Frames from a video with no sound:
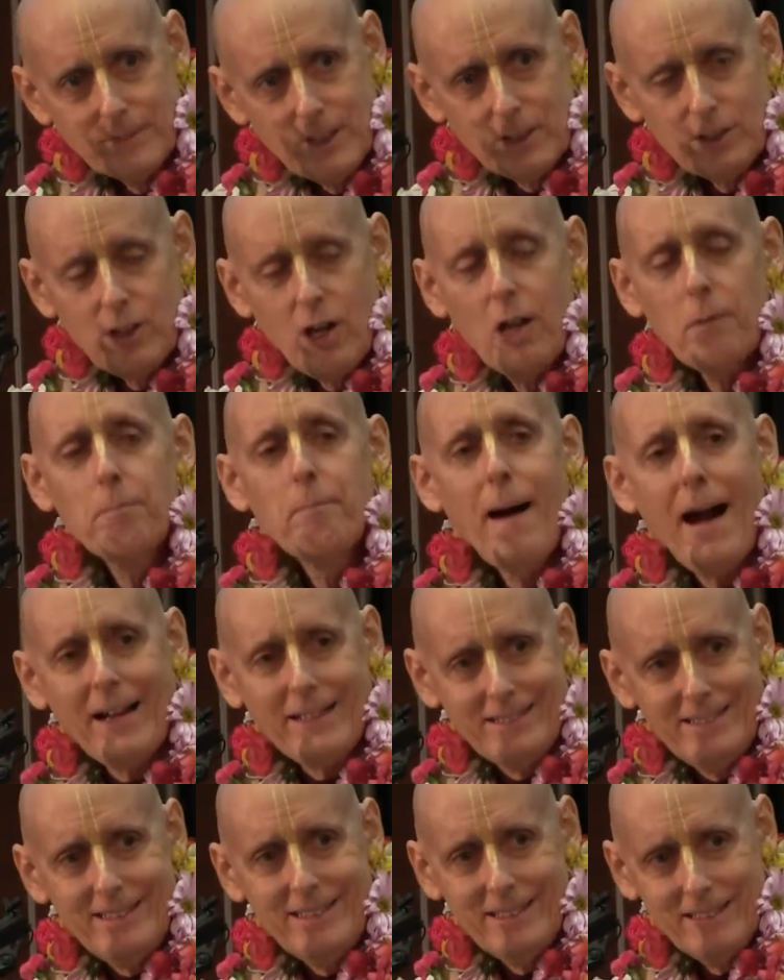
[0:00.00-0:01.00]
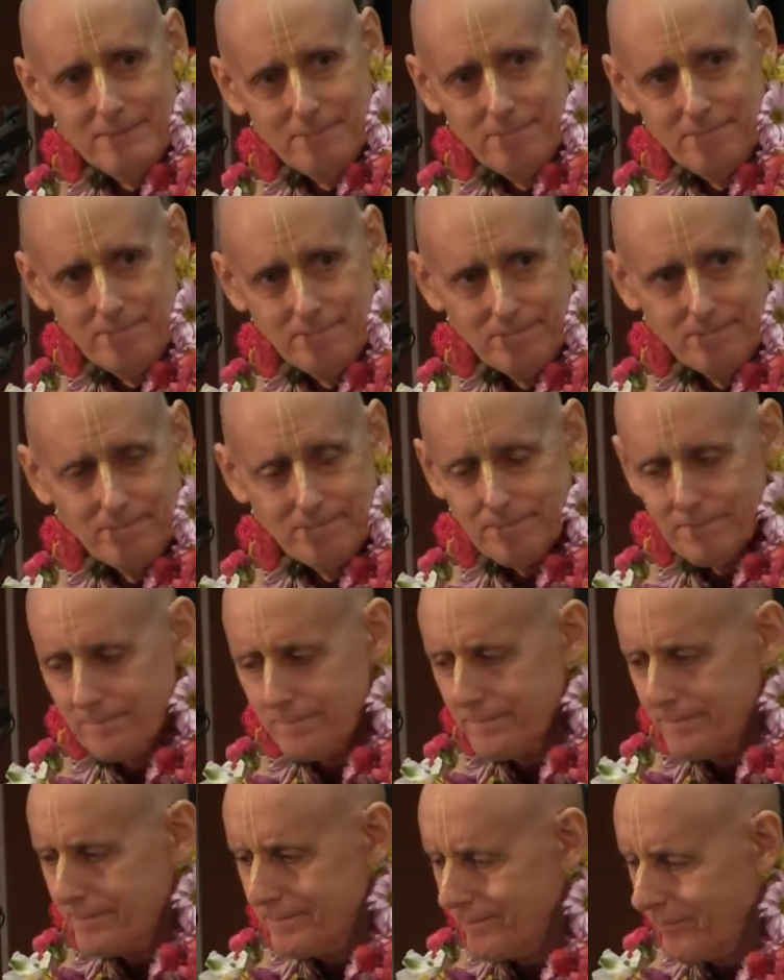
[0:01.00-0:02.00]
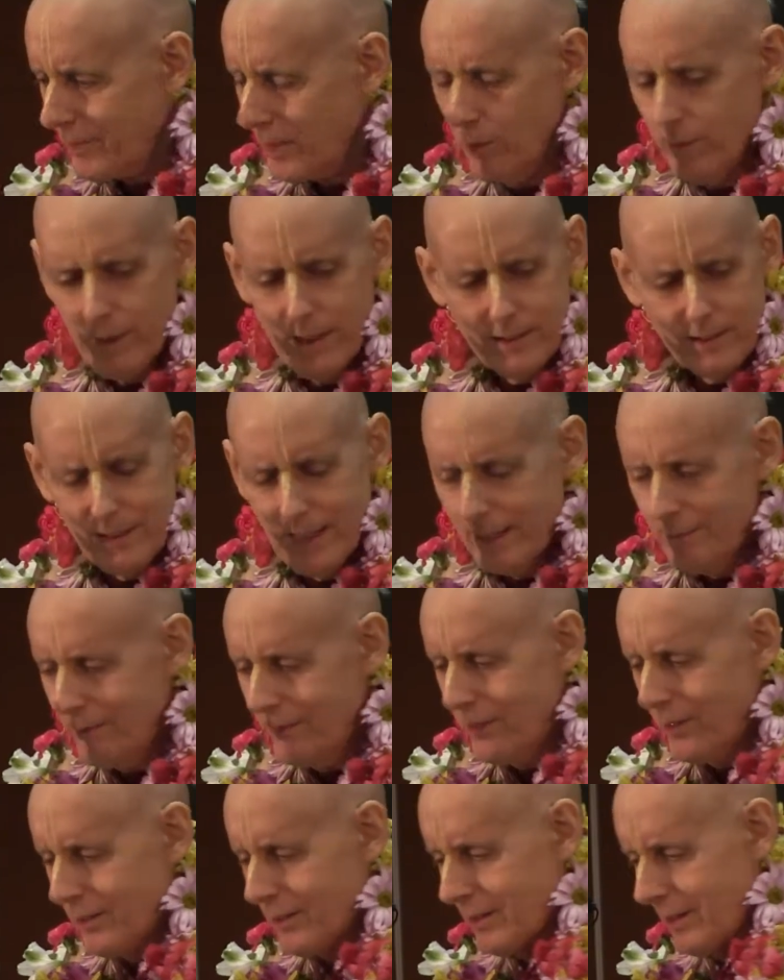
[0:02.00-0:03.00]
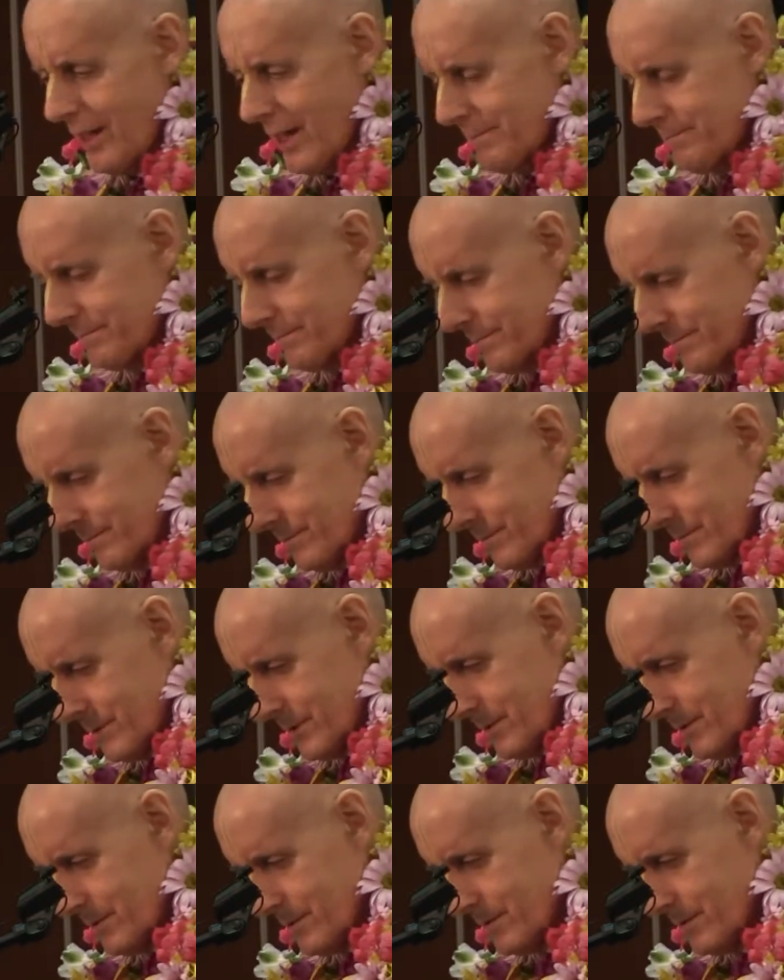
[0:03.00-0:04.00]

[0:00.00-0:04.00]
It's called Bhakti. What is the name of your club?